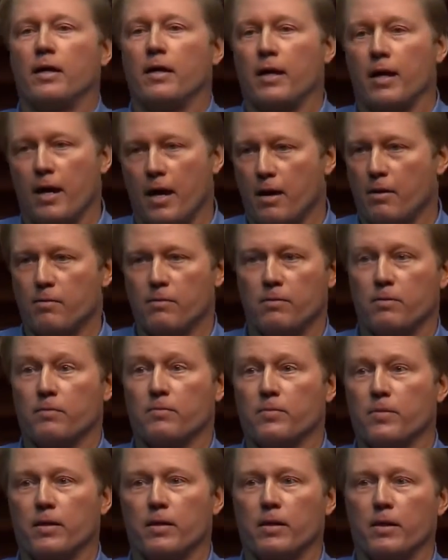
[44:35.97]
And,
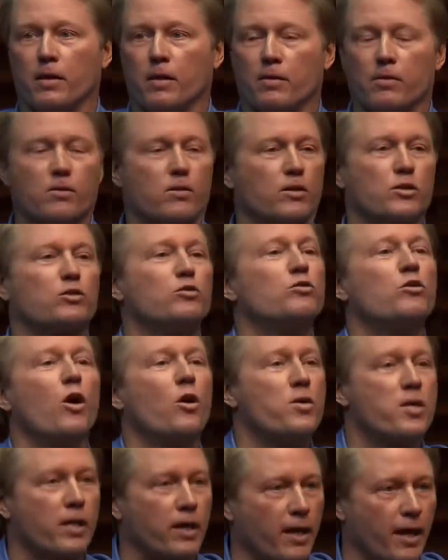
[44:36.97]
you know, of course, no,
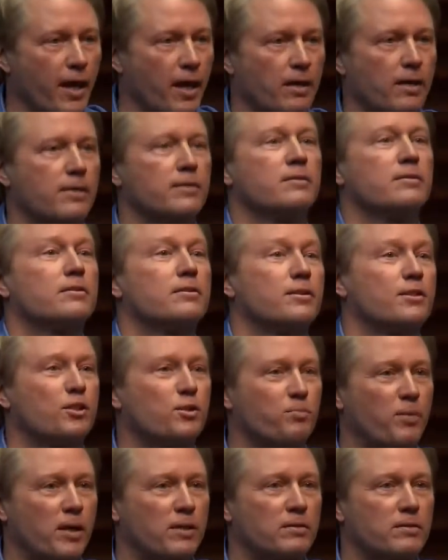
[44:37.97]
you can't because it's
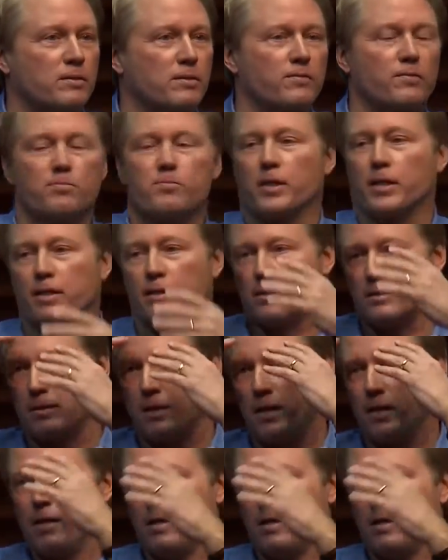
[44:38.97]
expensive and because